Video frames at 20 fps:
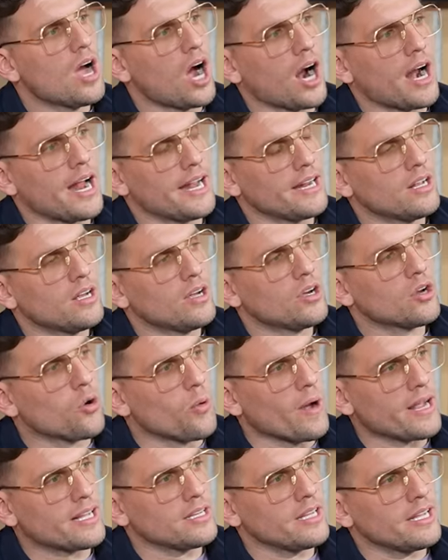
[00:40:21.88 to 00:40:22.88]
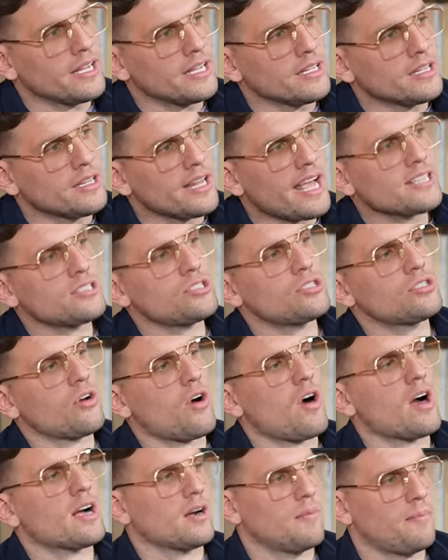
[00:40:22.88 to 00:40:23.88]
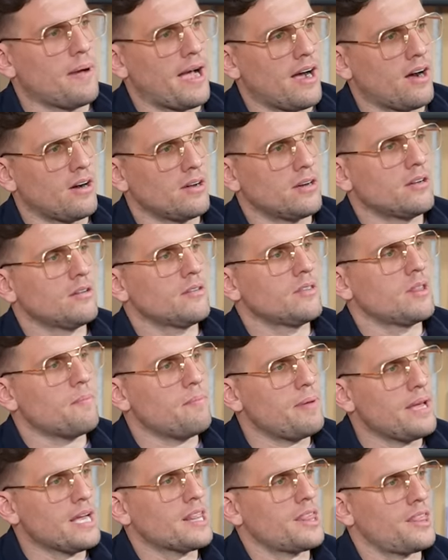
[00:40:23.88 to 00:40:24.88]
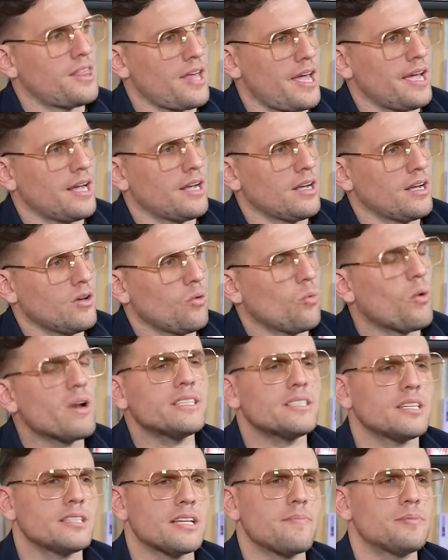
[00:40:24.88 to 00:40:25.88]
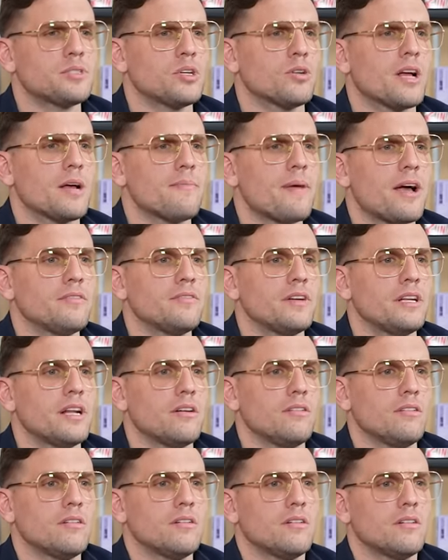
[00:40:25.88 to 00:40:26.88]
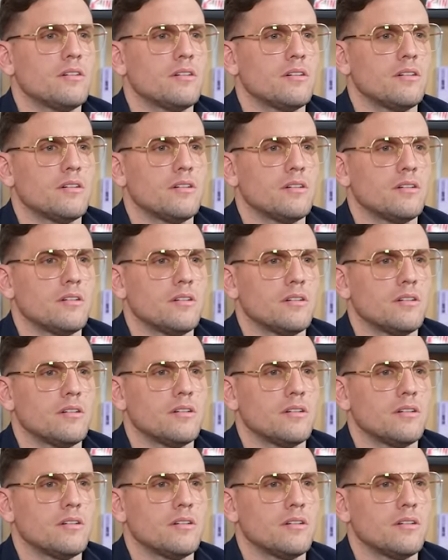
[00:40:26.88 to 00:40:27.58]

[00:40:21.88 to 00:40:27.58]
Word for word: All right, quickly, let's talk about the big thing. When does this episode come out, Vito? This